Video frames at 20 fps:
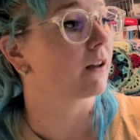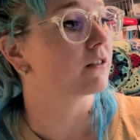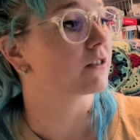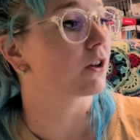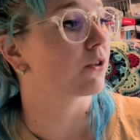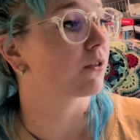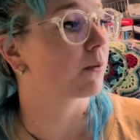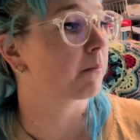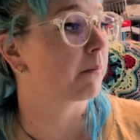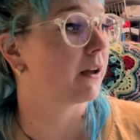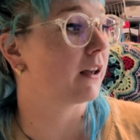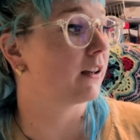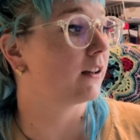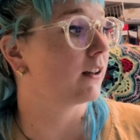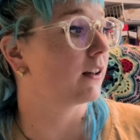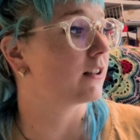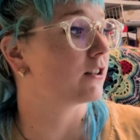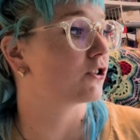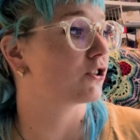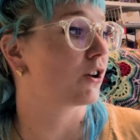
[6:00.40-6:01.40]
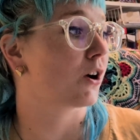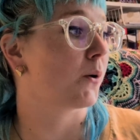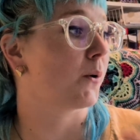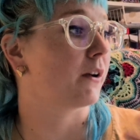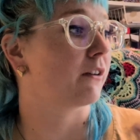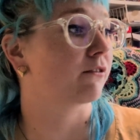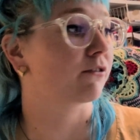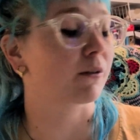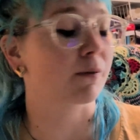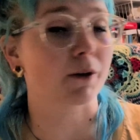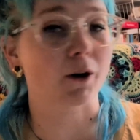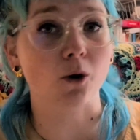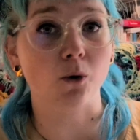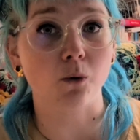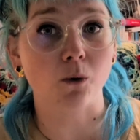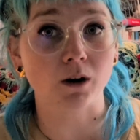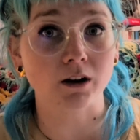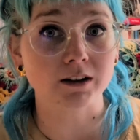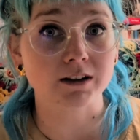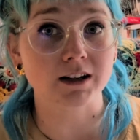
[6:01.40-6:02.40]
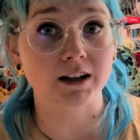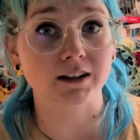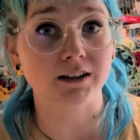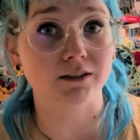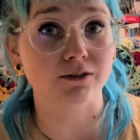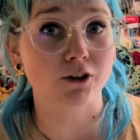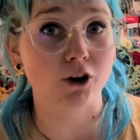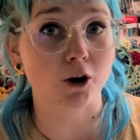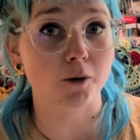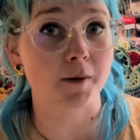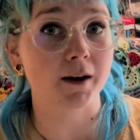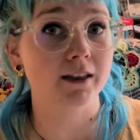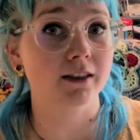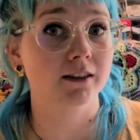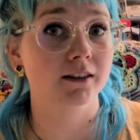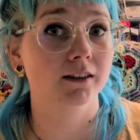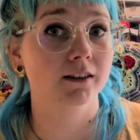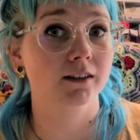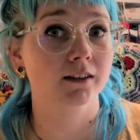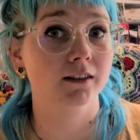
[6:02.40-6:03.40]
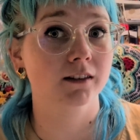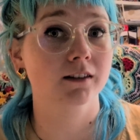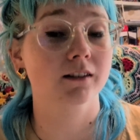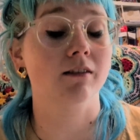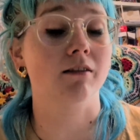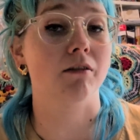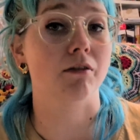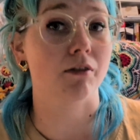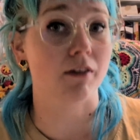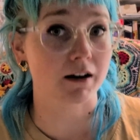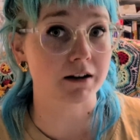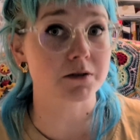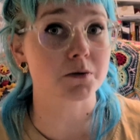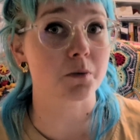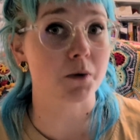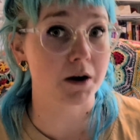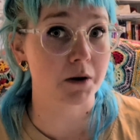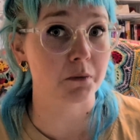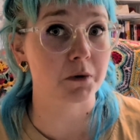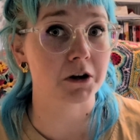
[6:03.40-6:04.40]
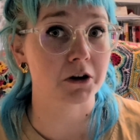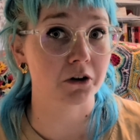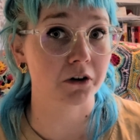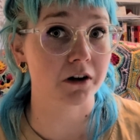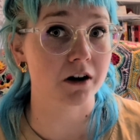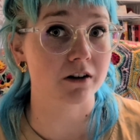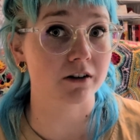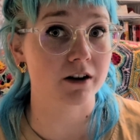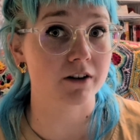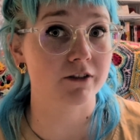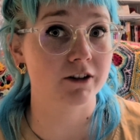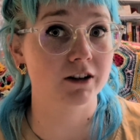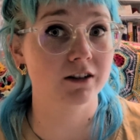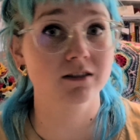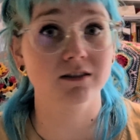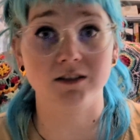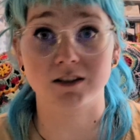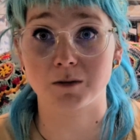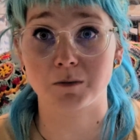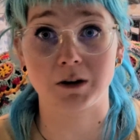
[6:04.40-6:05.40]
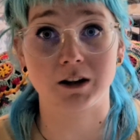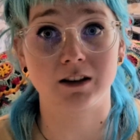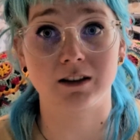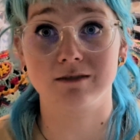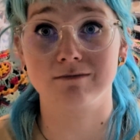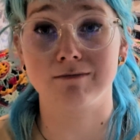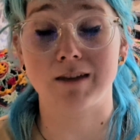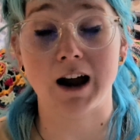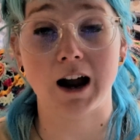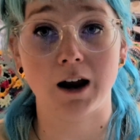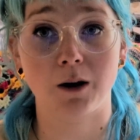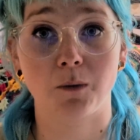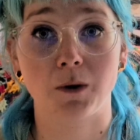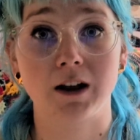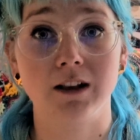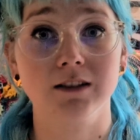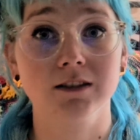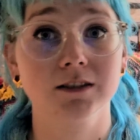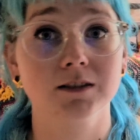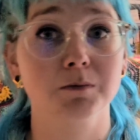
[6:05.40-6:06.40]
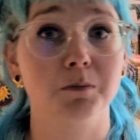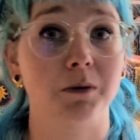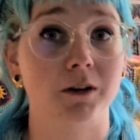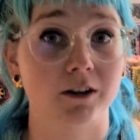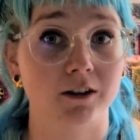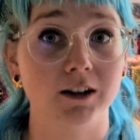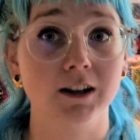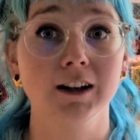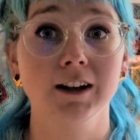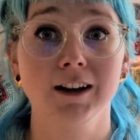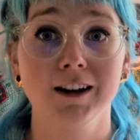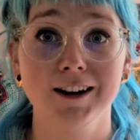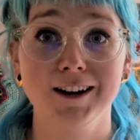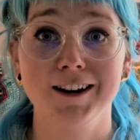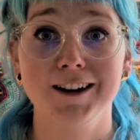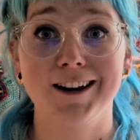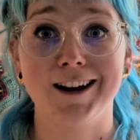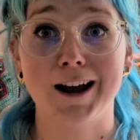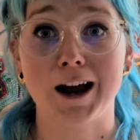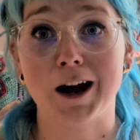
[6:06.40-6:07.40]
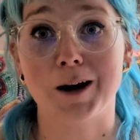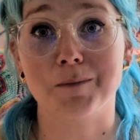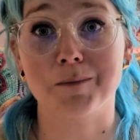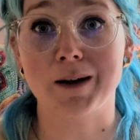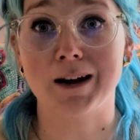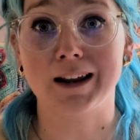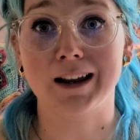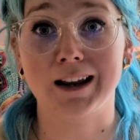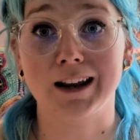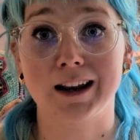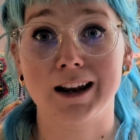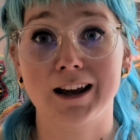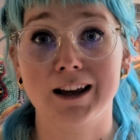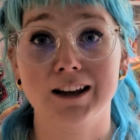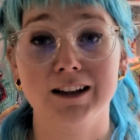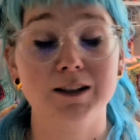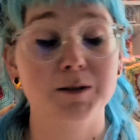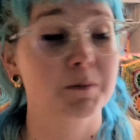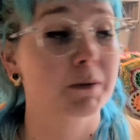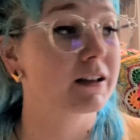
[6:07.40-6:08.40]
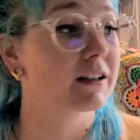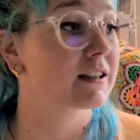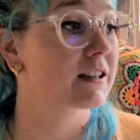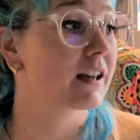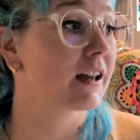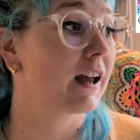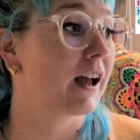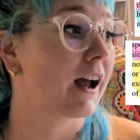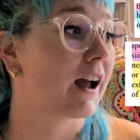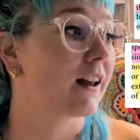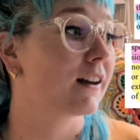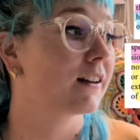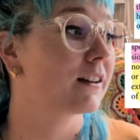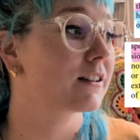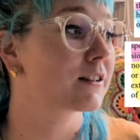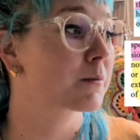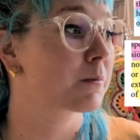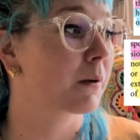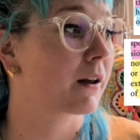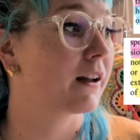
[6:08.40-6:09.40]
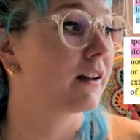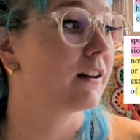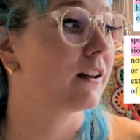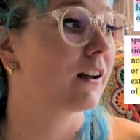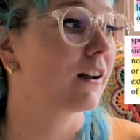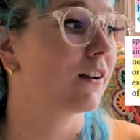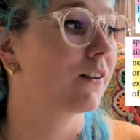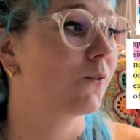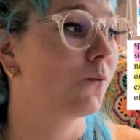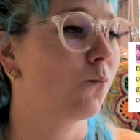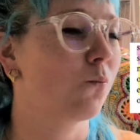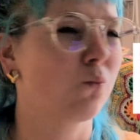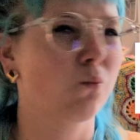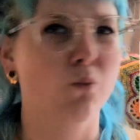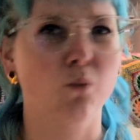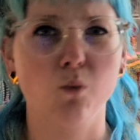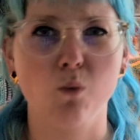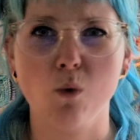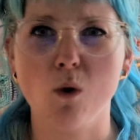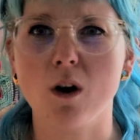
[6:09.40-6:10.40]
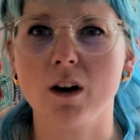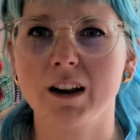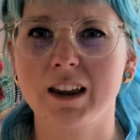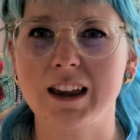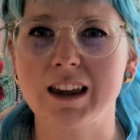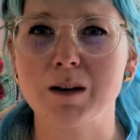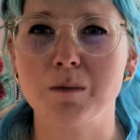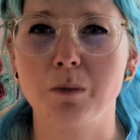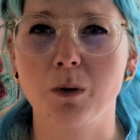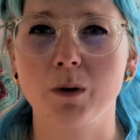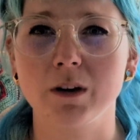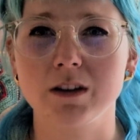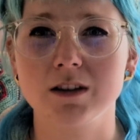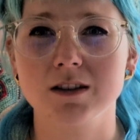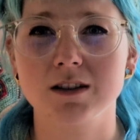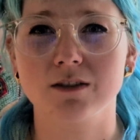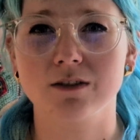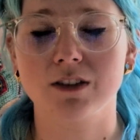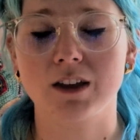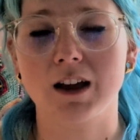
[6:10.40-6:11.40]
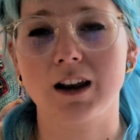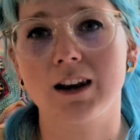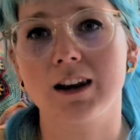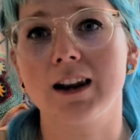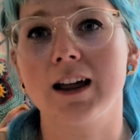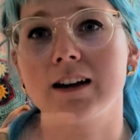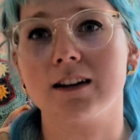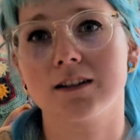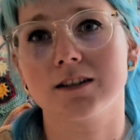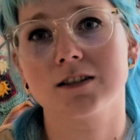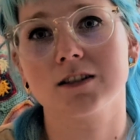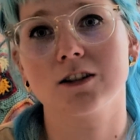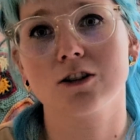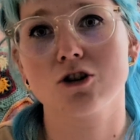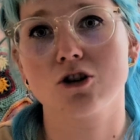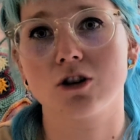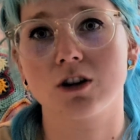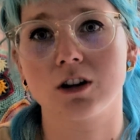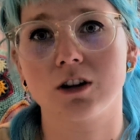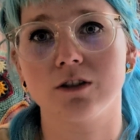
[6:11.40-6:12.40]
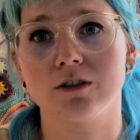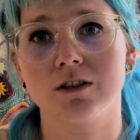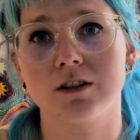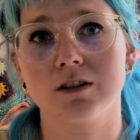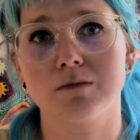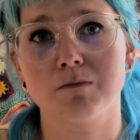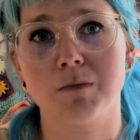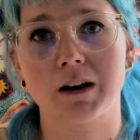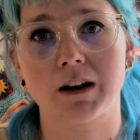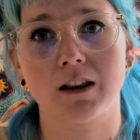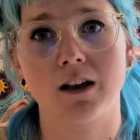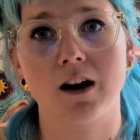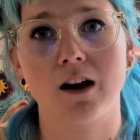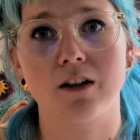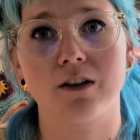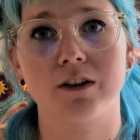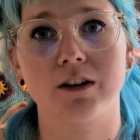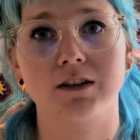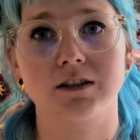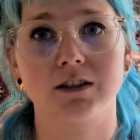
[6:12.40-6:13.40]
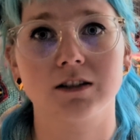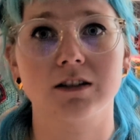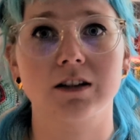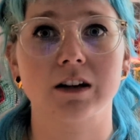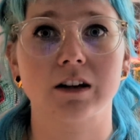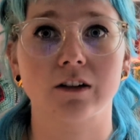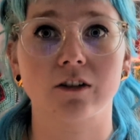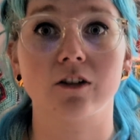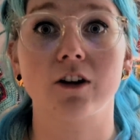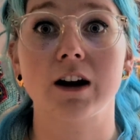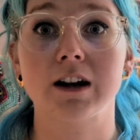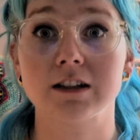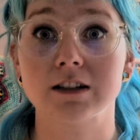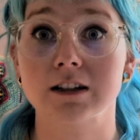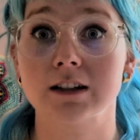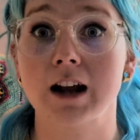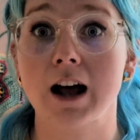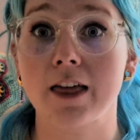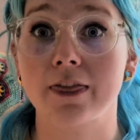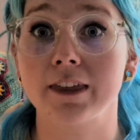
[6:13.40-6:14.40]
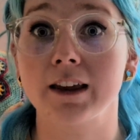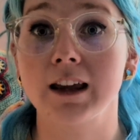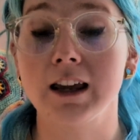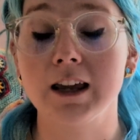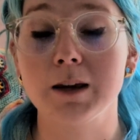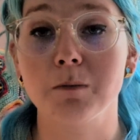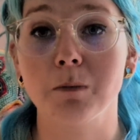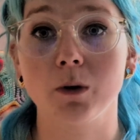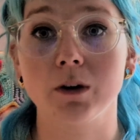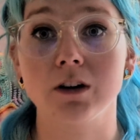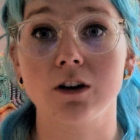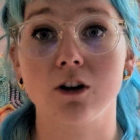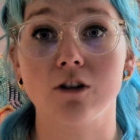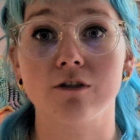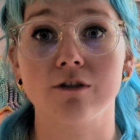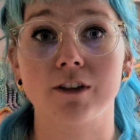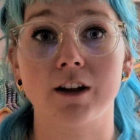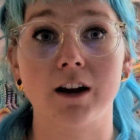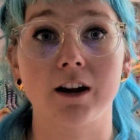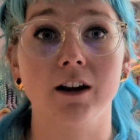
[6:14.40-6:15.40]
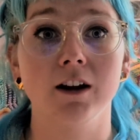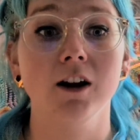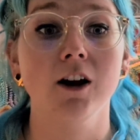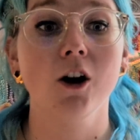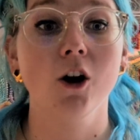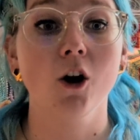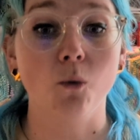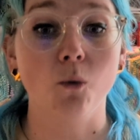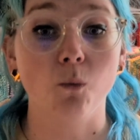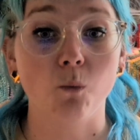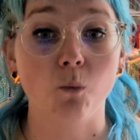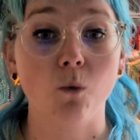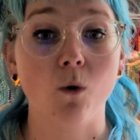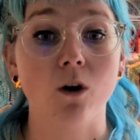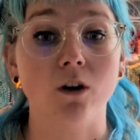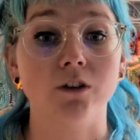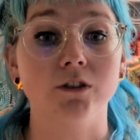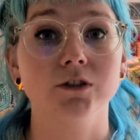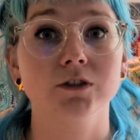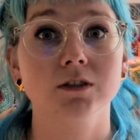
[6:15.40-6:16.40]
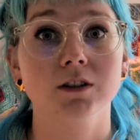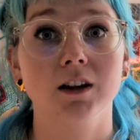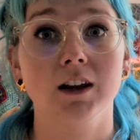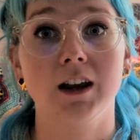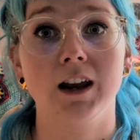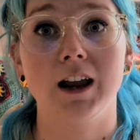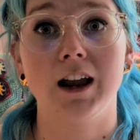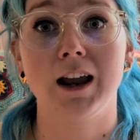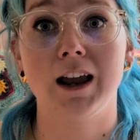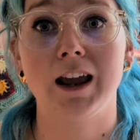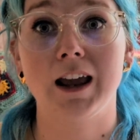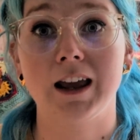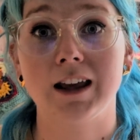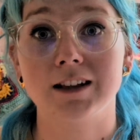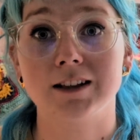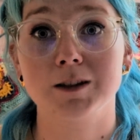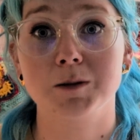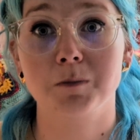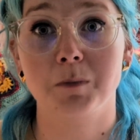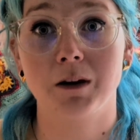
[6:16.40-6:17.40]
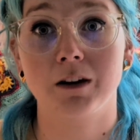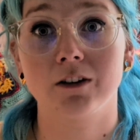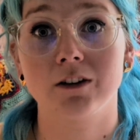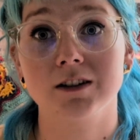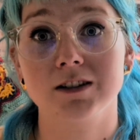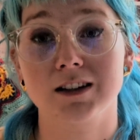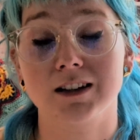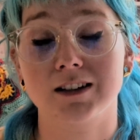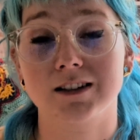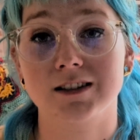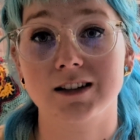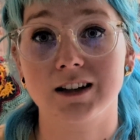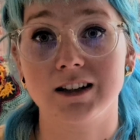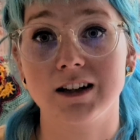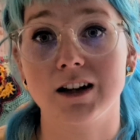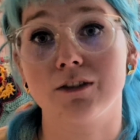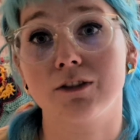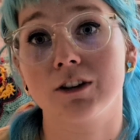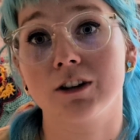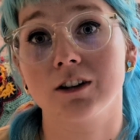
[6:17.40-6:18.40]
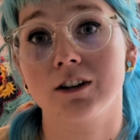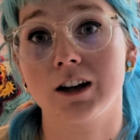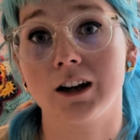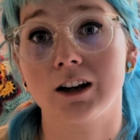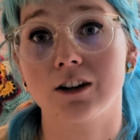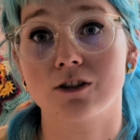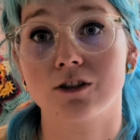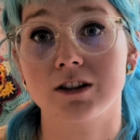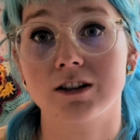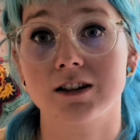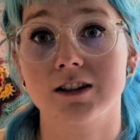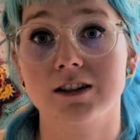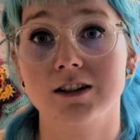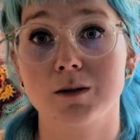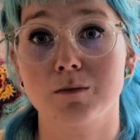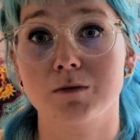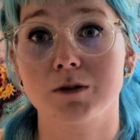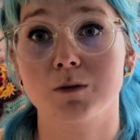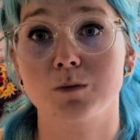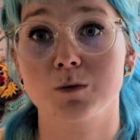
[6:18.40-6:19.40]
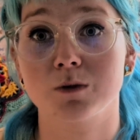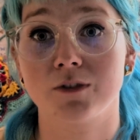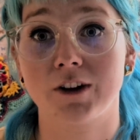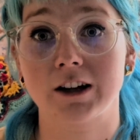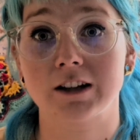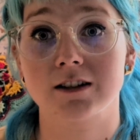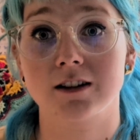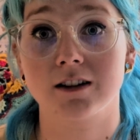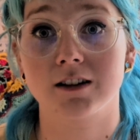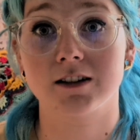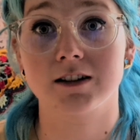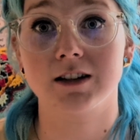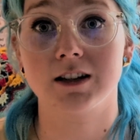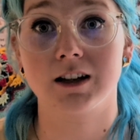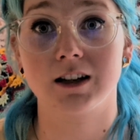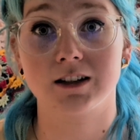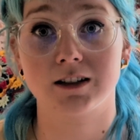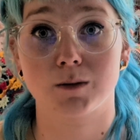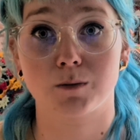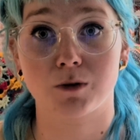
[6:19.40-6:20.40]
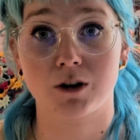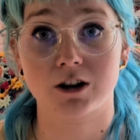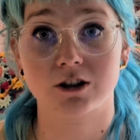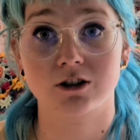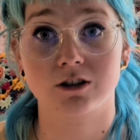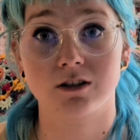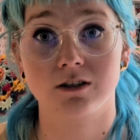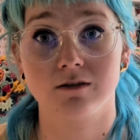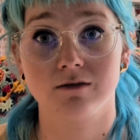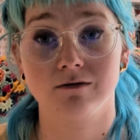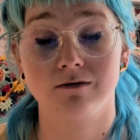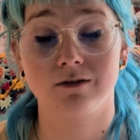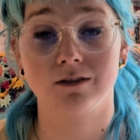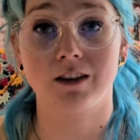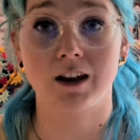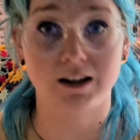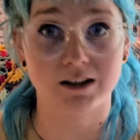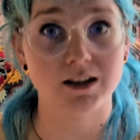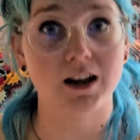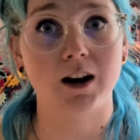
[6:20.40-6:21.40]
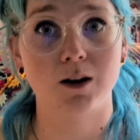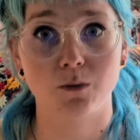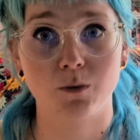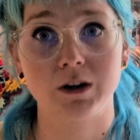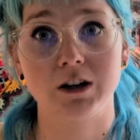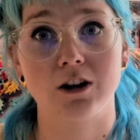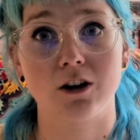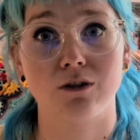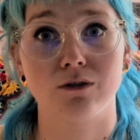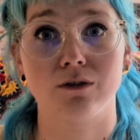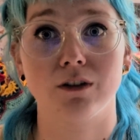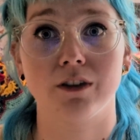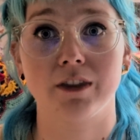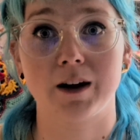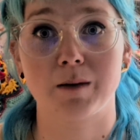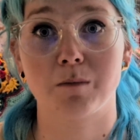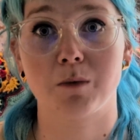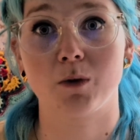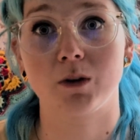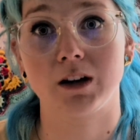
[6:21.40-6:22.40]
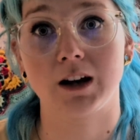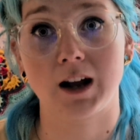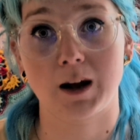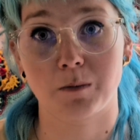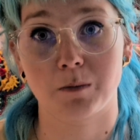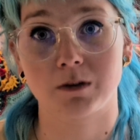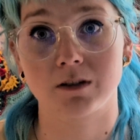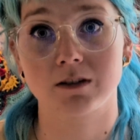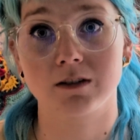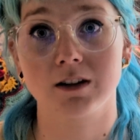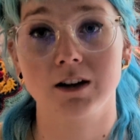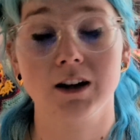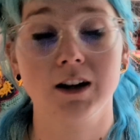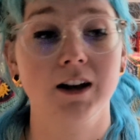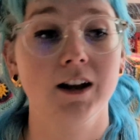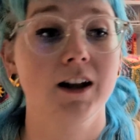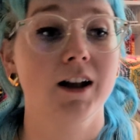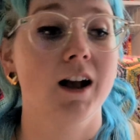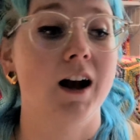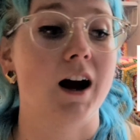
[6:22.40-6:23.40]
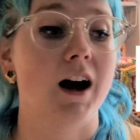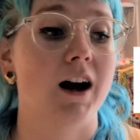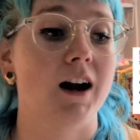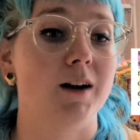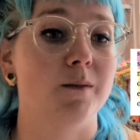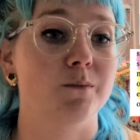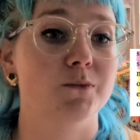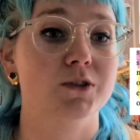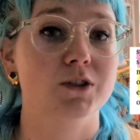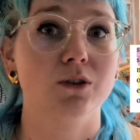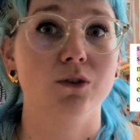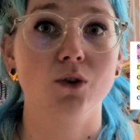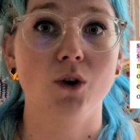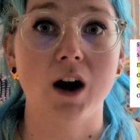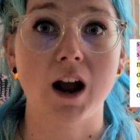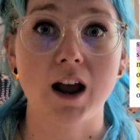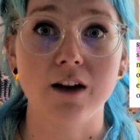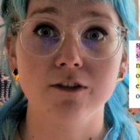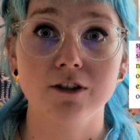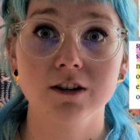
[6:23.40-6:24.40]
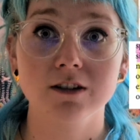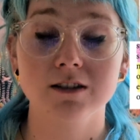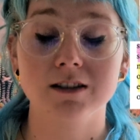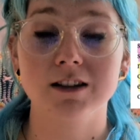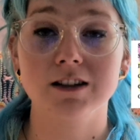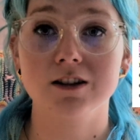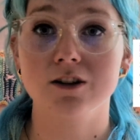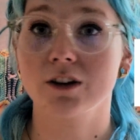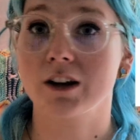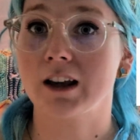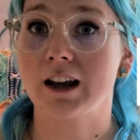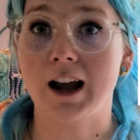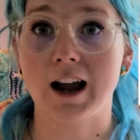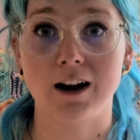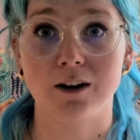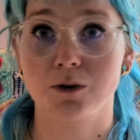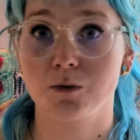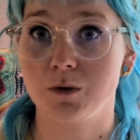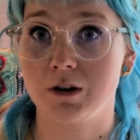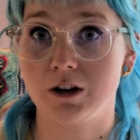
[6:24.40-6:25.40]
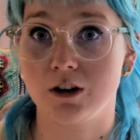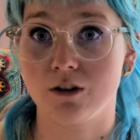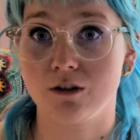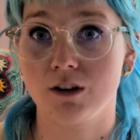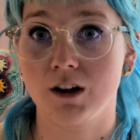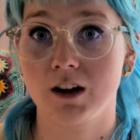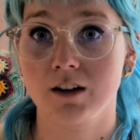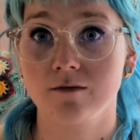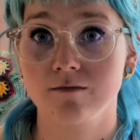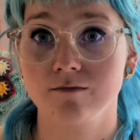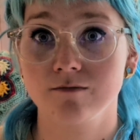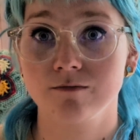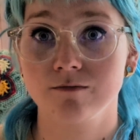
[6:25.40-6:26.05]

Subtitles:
So the pink is showing from the qualitative comments. That's where we got our evidence. I mean, how else? But making it explicit and explaining what key points of that led us to conclude that mental health had deteriorated. And the key point of that was experiencing significant increase in symptoms of anxiety and depression. That's how we know that that point happened. So your evidence is looking, how do we know that?